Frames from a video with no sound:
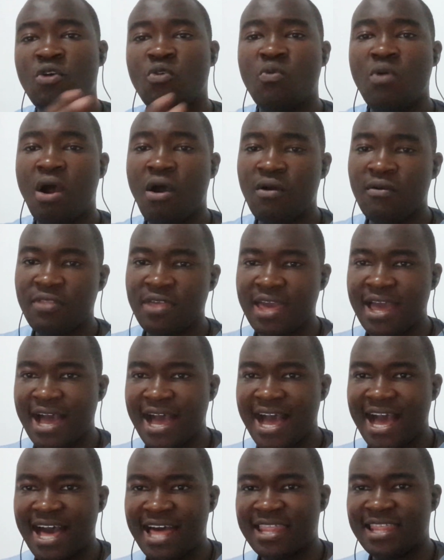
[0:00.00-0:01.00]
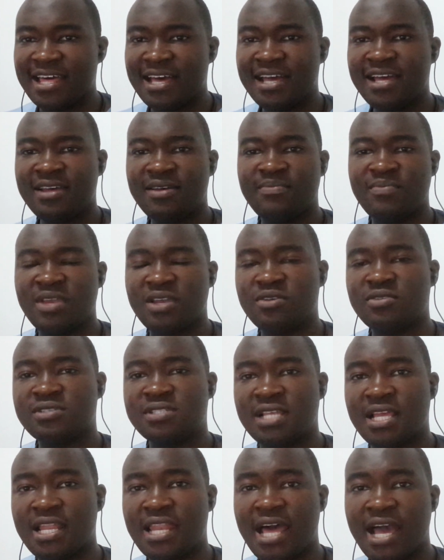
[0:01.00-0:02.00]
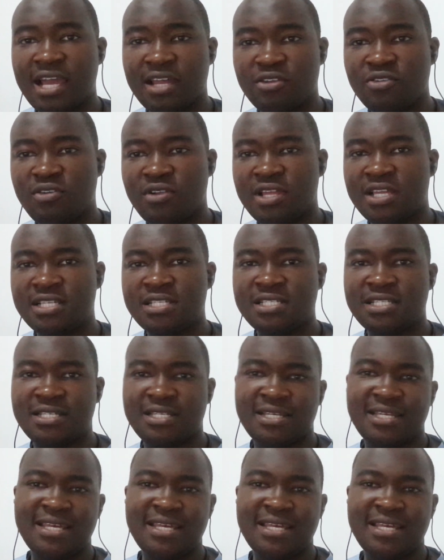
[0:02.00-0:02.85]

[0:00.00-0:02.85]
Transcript: while the other, because they lack knowledge,